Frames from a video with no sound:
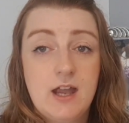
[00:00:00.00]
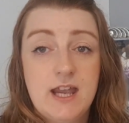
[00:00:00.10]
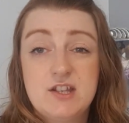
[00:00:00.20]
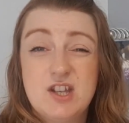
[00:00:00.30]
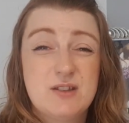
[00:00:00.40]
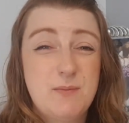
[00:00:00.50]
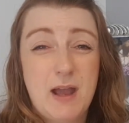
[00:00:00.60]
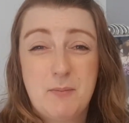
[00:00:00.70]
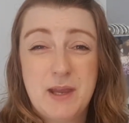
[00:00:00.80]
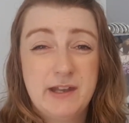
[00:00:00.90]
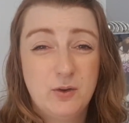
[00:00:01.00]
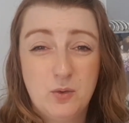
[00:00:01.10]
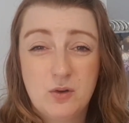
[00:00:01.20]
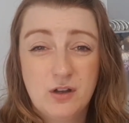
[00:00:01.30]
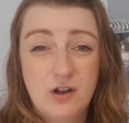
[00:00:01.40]
It's just about being
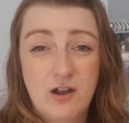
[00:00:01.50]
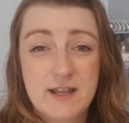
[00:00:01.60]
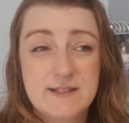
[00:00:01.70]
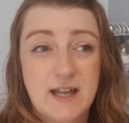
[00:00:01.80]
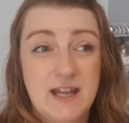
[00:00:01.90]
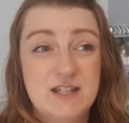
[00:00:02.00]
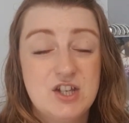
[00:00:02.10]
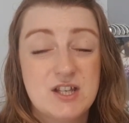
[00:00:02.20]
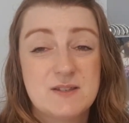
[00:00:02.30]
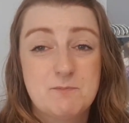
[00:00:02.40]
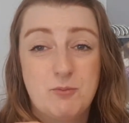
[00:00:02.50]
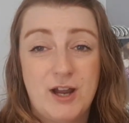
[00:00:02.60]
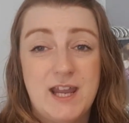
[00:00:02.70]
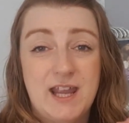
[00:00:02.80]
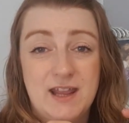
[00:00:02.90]
organised and just
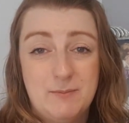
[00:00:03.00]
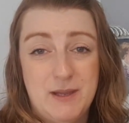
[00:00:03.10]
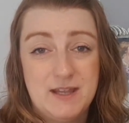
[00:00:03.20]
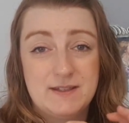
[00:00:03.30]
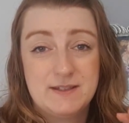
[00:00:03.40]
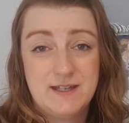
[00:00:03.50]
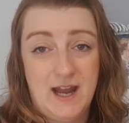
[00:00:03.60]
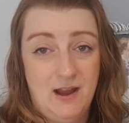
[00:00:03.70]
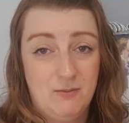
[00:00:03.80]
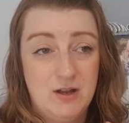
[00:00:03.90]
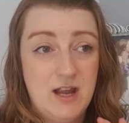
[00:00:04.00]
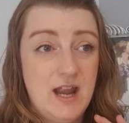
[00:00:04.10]
breaking bits down.